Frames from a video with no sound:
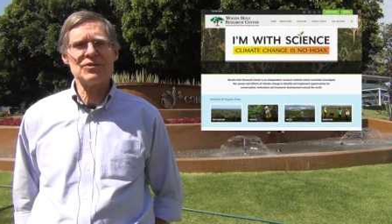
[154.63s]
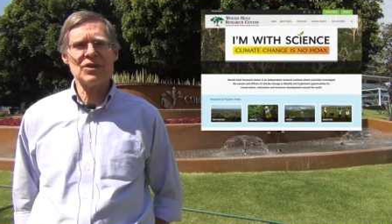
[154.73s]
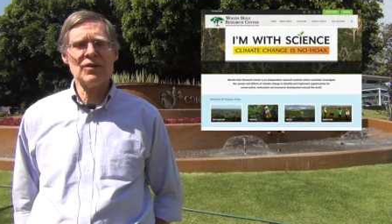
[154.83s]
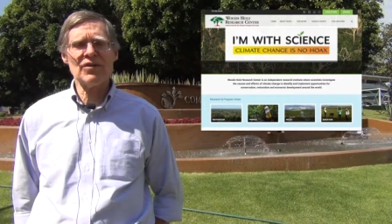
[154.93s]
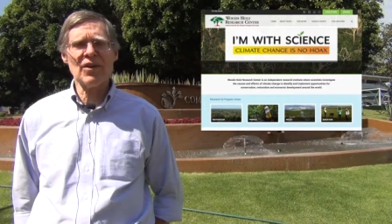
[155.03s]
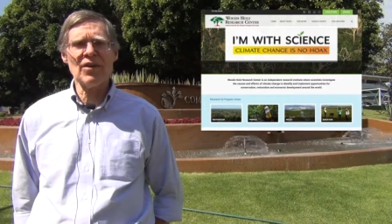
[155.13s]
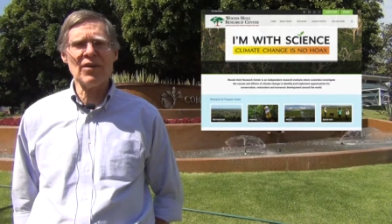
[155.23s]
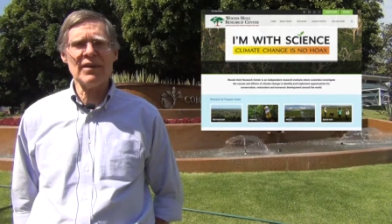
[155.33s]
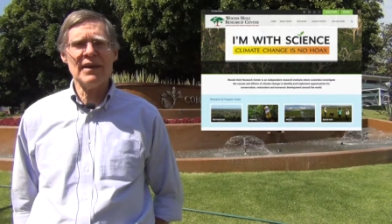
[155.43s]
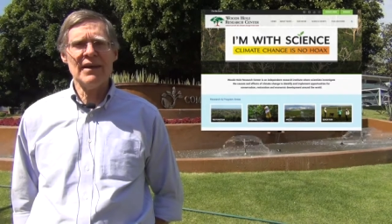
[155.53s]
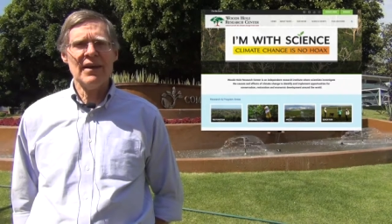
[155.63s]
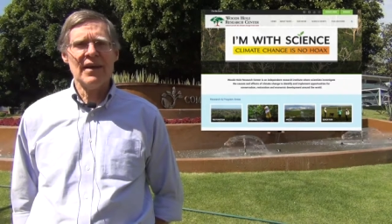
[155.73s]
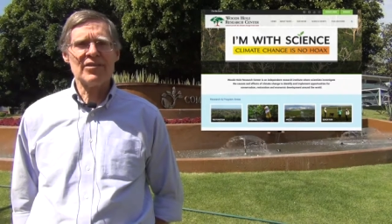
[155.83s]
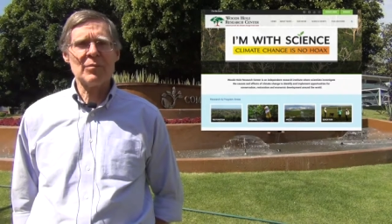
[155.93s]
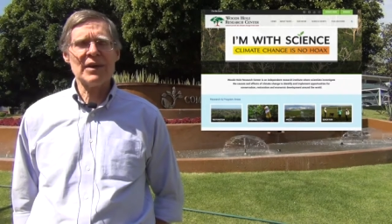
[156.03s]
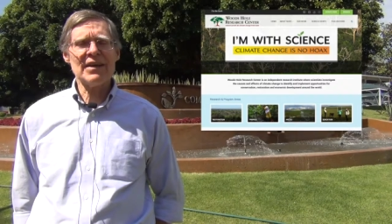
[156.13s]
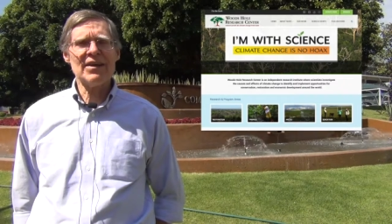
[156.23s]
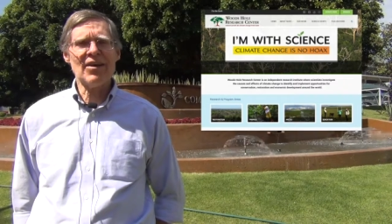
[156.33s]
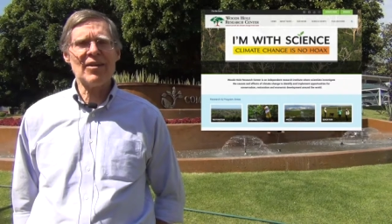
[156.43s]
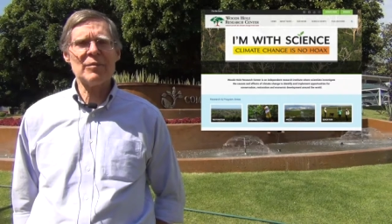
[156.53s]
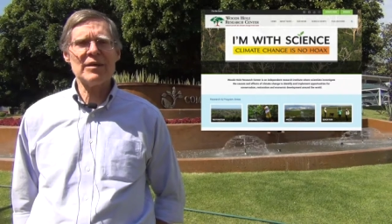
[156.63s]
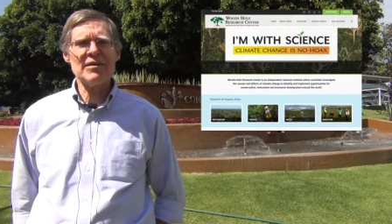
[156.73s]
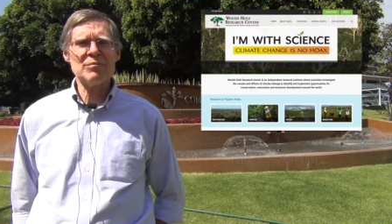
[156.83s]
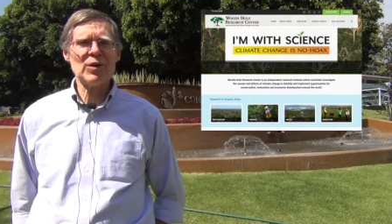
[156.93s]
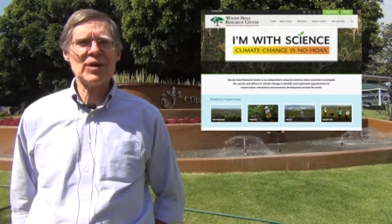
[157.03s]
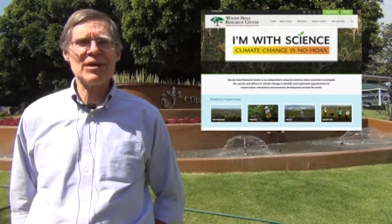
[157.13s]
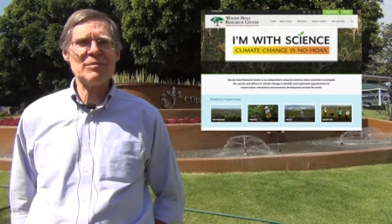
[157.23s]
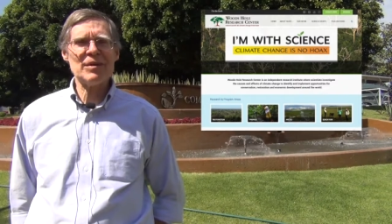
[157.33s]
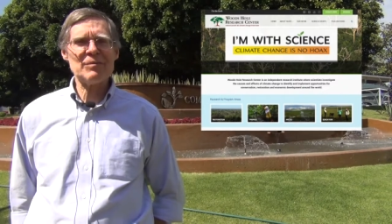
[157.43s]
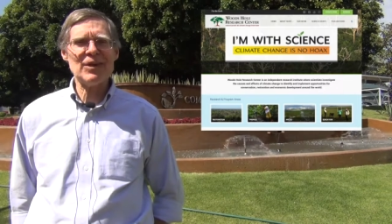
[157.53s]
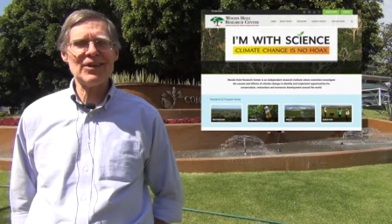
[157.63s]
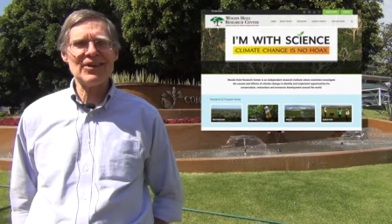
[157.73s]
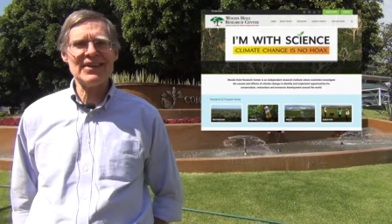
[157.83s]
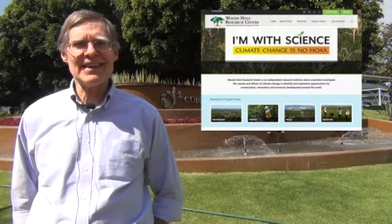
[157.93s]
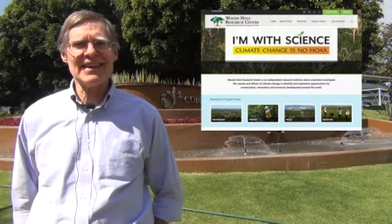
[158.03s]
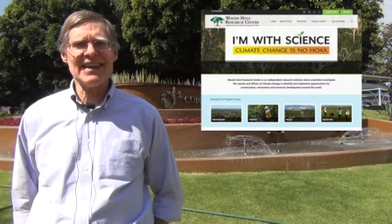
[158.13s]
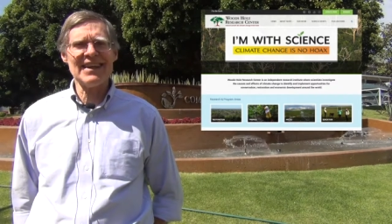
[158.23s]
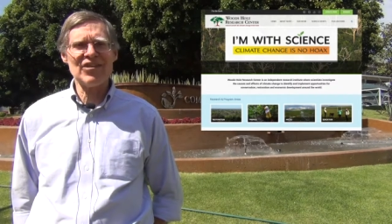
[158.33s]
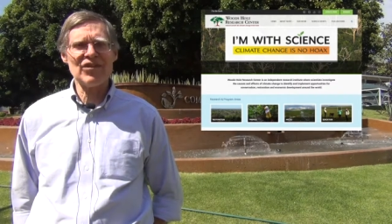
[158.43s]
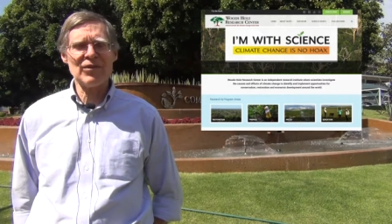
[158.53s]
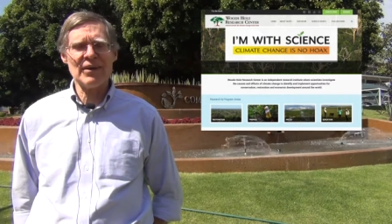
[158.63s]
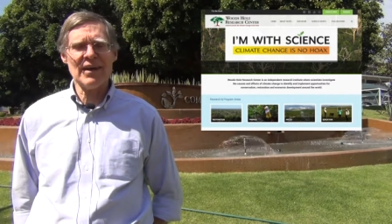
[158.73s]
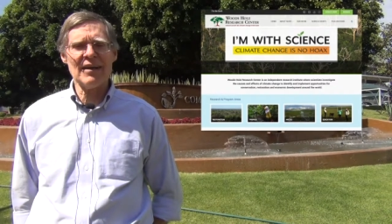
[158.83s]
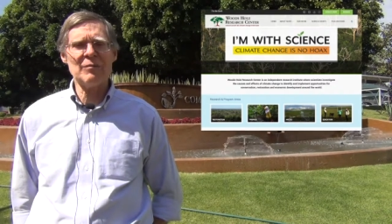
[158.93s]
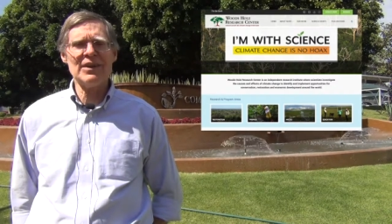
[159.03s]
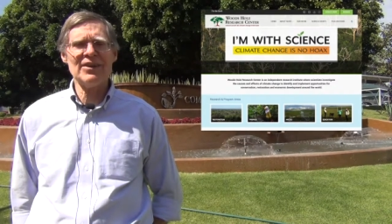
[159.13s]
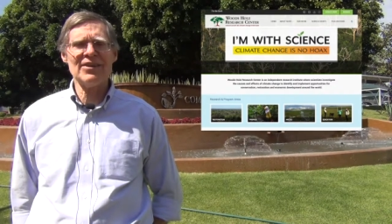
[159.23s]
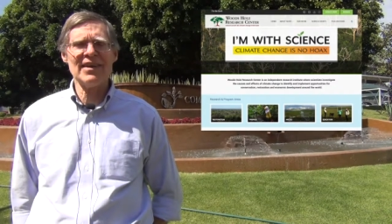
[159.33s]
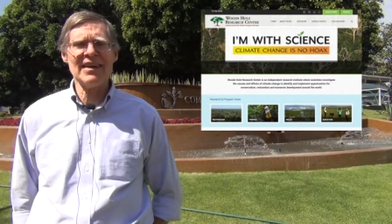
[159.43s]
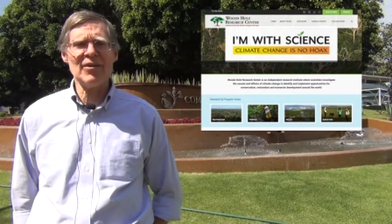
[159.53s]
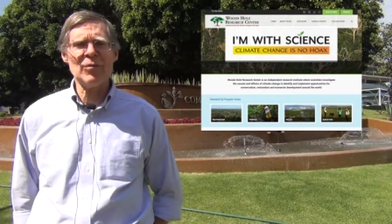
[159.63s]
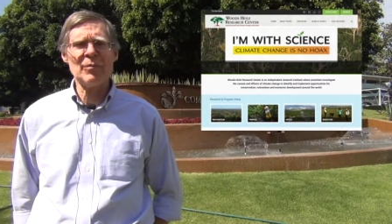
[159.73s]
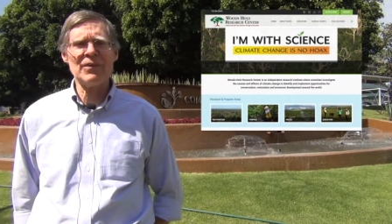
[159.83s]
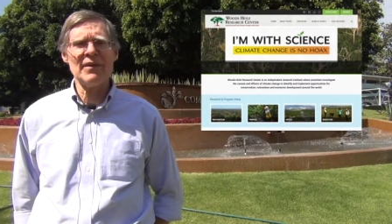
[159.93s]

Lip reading: So it's a big carbon bookkeeping model, and I'm here to help